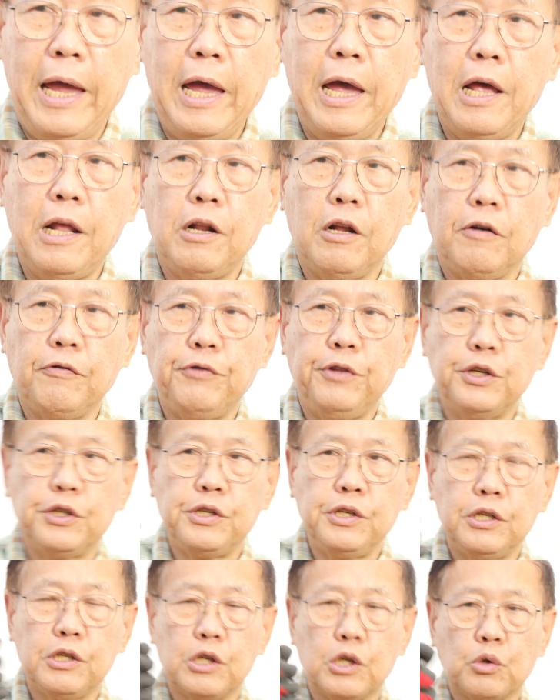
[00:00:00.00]
end of the
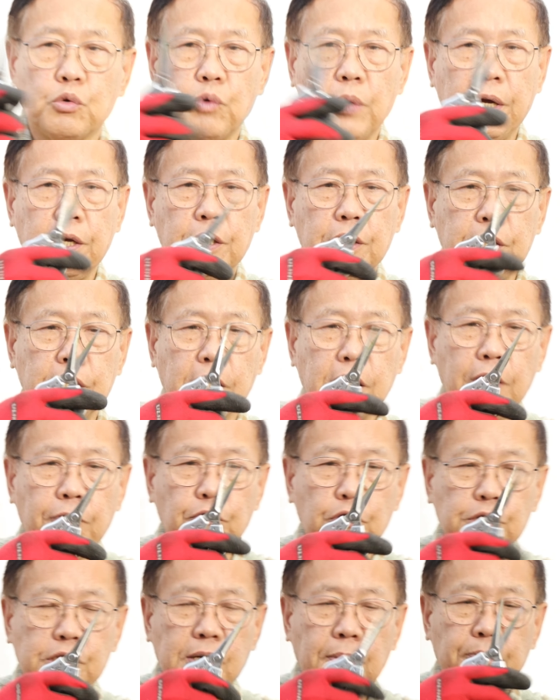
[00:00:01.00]
scissors right here to
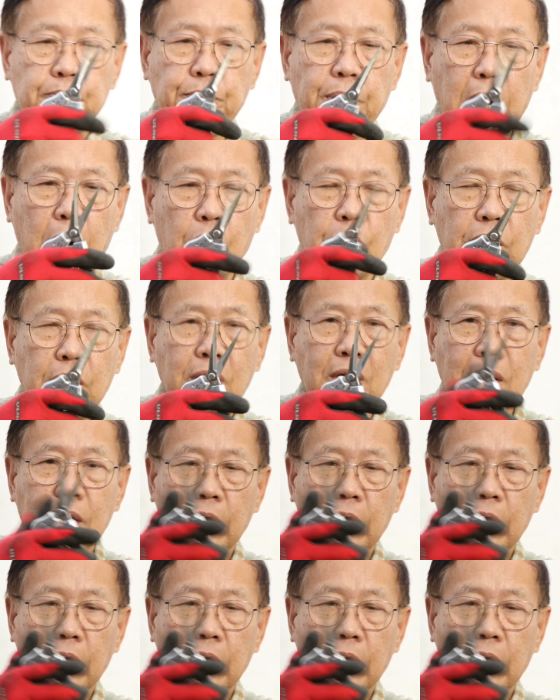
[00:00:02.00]
give you some power.